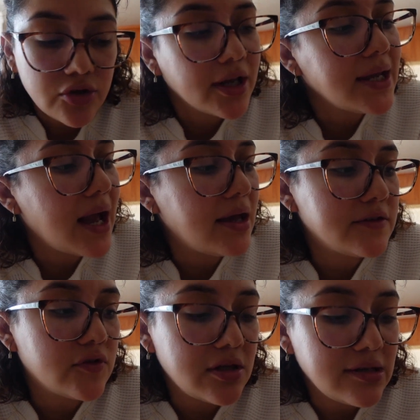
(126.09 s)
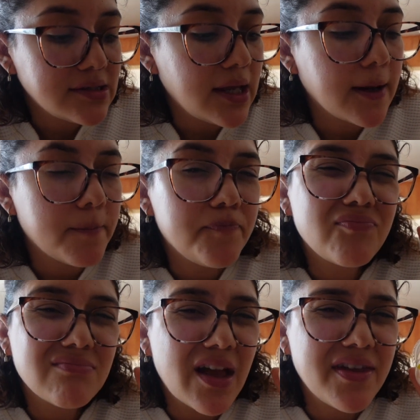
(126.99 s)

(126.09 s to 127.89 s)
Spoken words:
You can ask for these, like, I